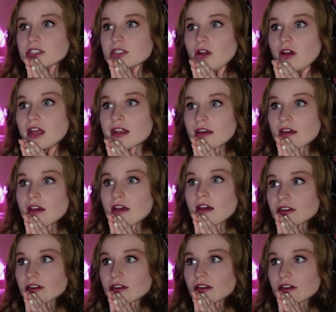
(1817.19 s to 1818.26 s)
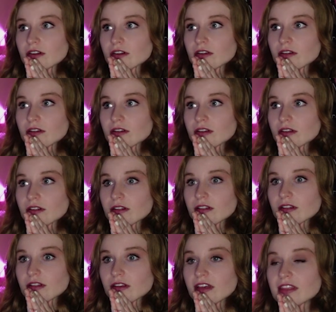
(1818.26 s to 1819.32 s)
Sean. It's obvious you're not some dumb
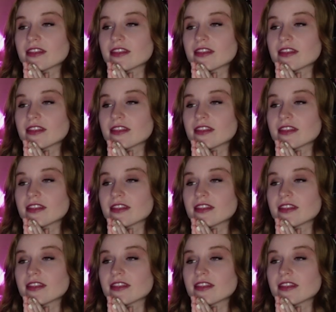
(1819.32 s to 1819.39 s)
schmuck